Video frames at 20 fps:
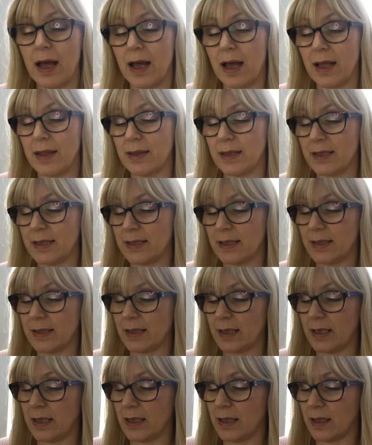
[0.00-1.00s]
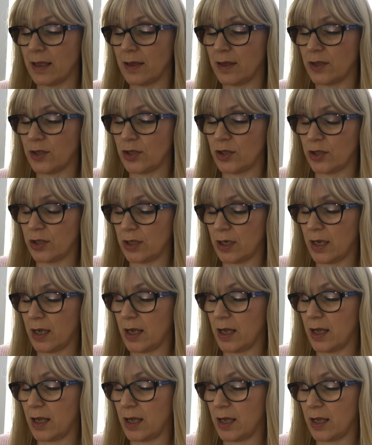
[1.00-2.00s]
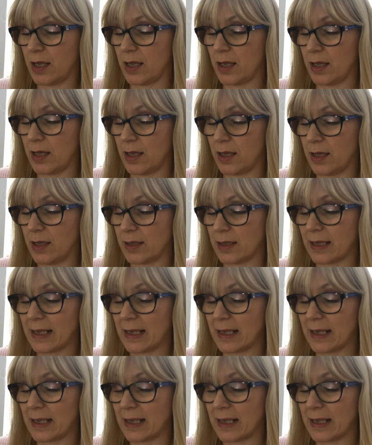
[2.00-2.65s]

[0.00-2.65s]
and this is in the shade